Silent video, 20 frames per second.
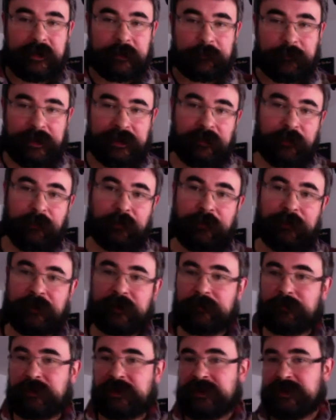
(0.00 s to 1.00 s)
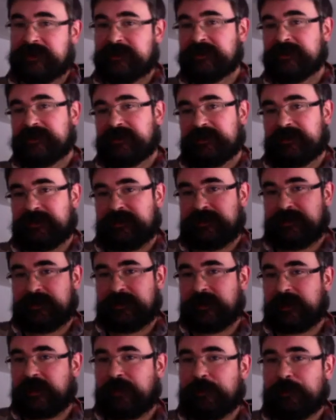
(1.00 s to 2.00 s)
pedal point means
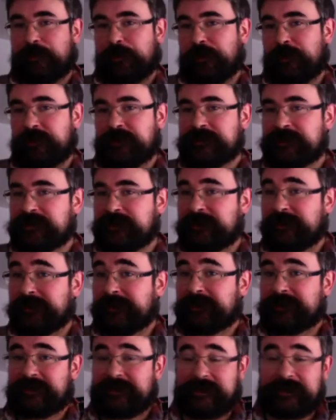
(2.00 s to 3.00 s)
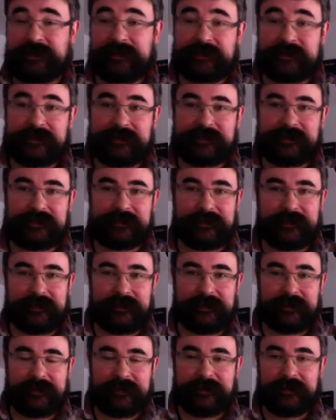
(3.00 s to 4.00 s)
the chord still exists,
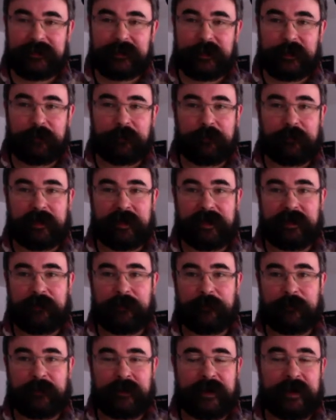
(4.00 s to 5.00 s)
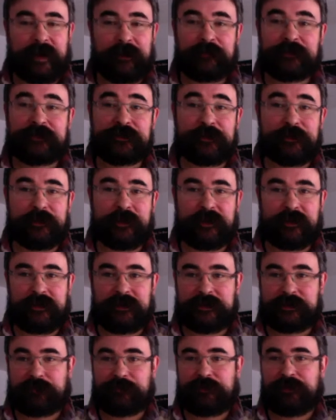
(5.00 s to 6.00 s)
but what I'm doing
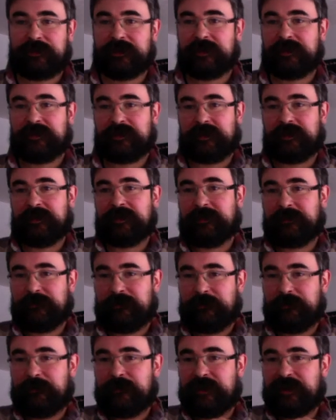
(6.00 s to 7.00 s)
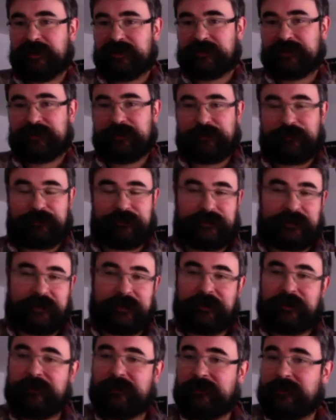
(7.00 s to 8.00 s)
is putting another bass note
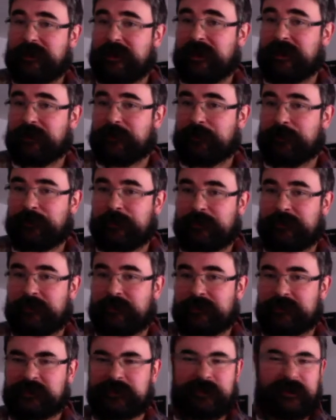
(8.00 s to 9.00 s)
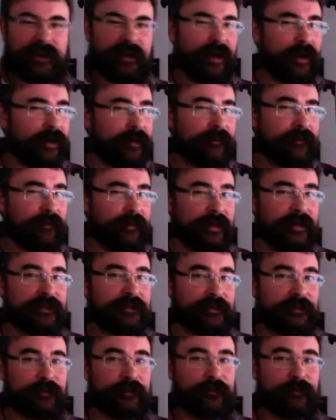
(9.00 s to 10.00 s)
under that chord. So it kind of
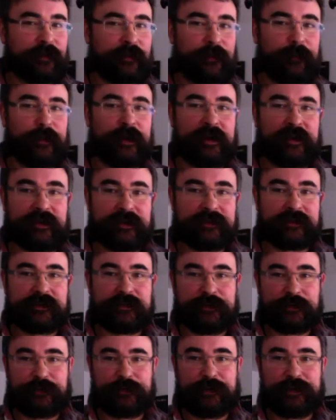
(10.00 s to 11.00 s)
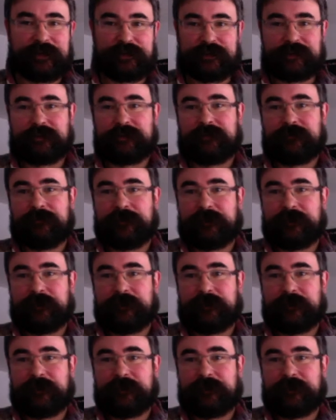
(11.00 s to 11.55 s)
creates a new harmonic situation.